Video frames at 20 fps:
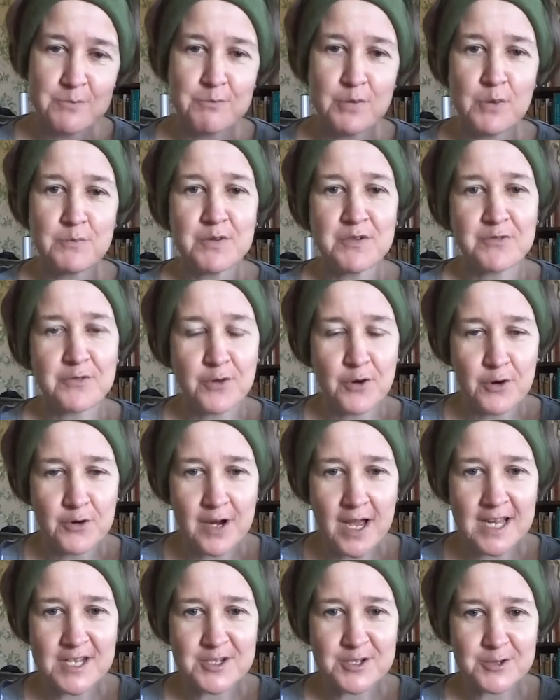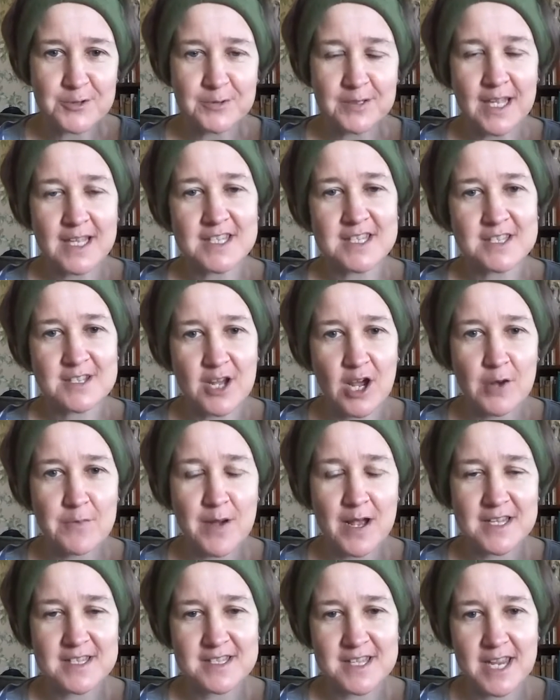But before I do, let's start
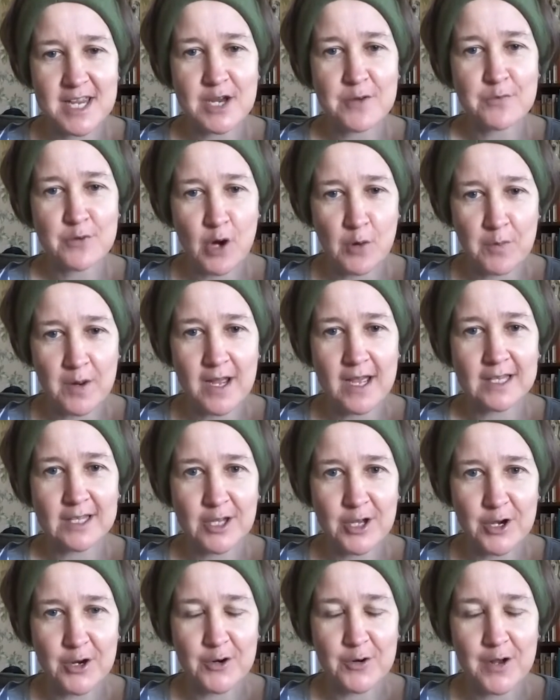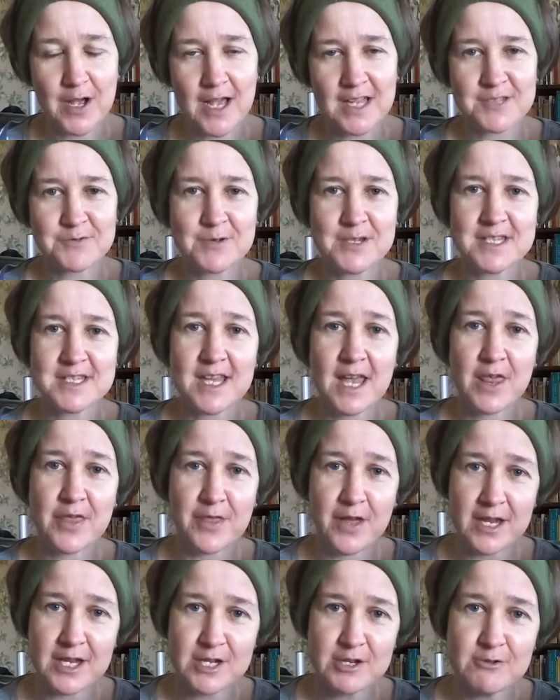by saying a proper hello as we say
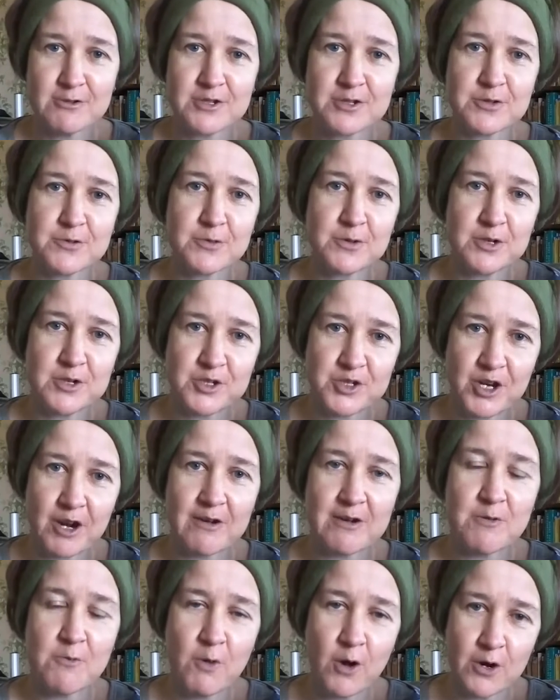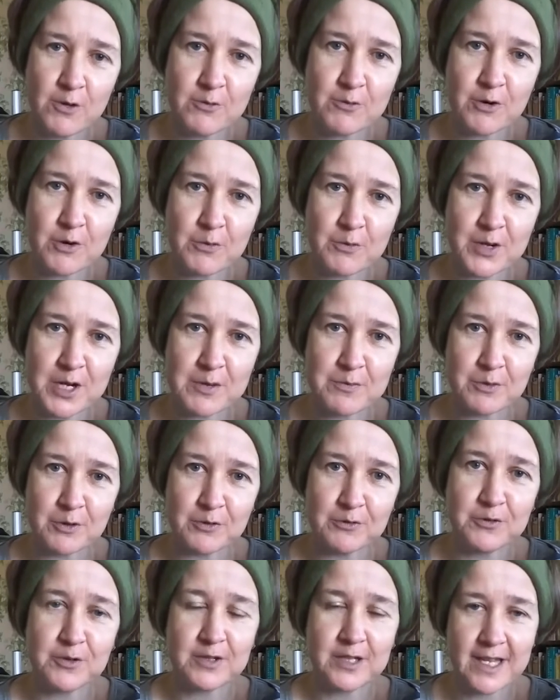thank you to the Wurundjeri Woiwurrung
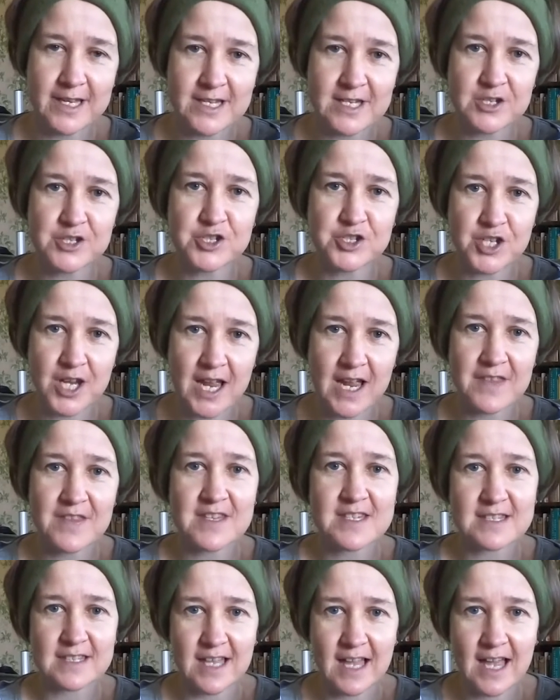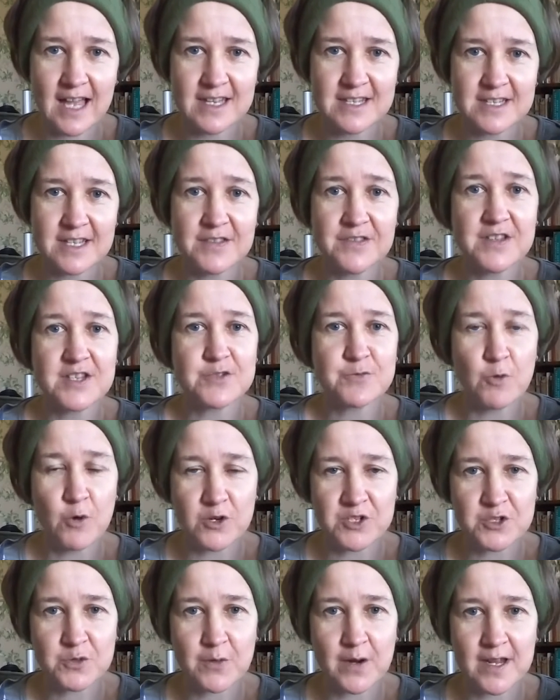people for letting us share this land and these
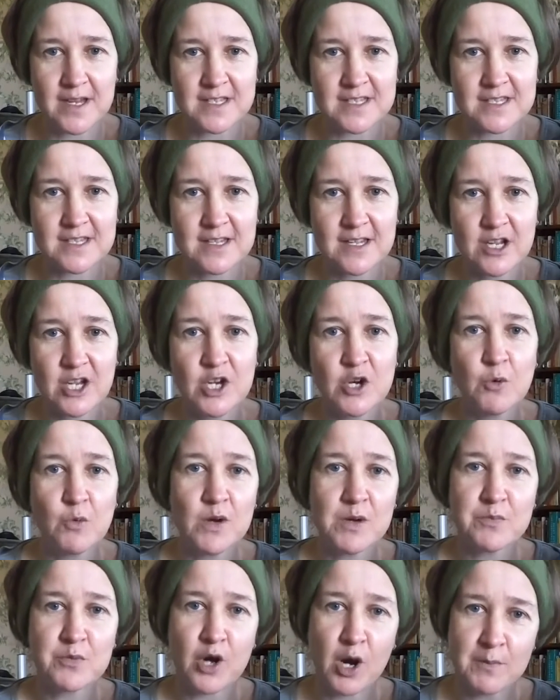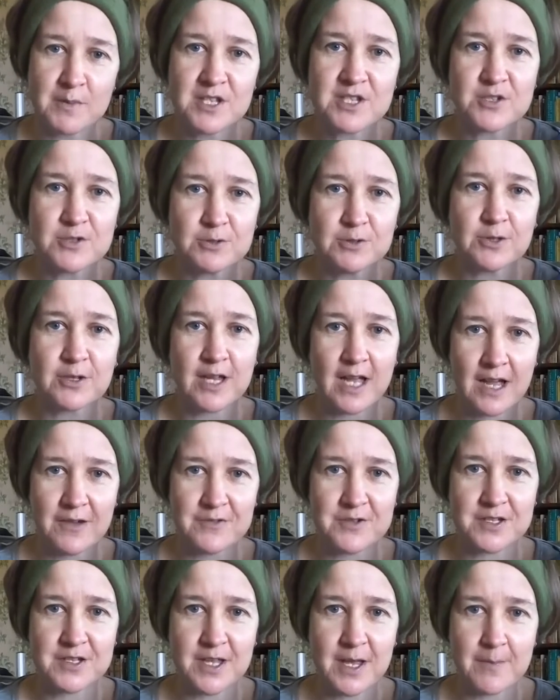waterways. We promise to look
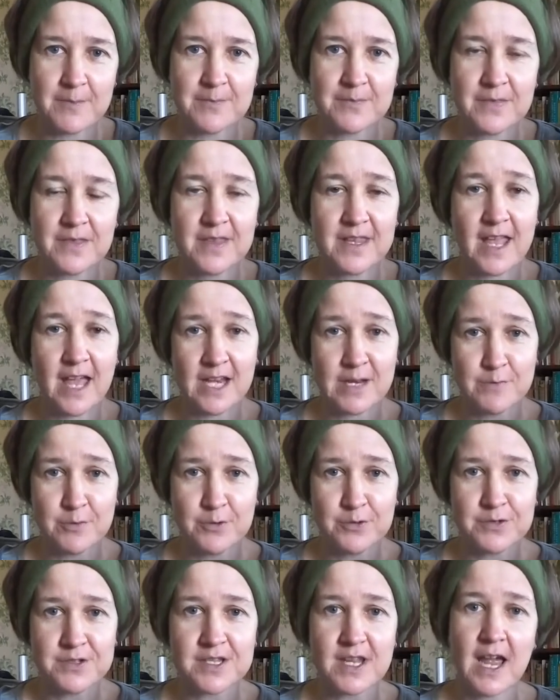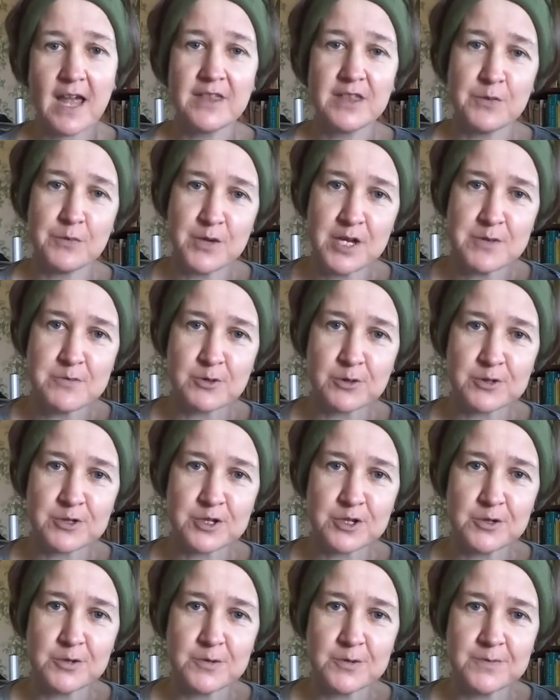after them, the animals and the people
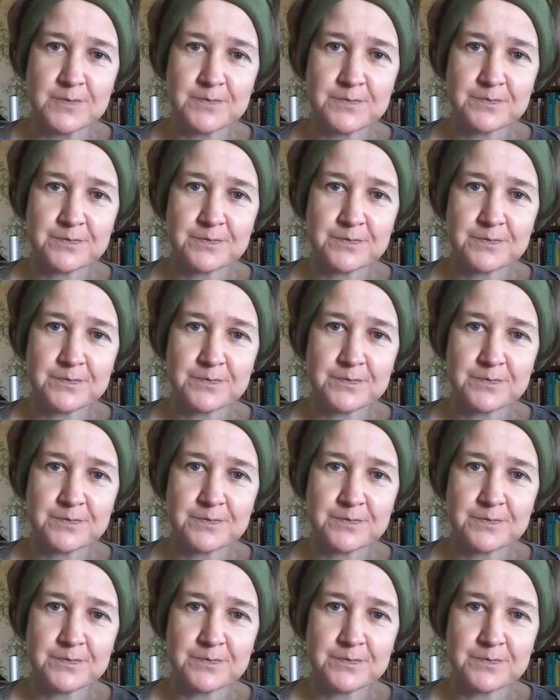too.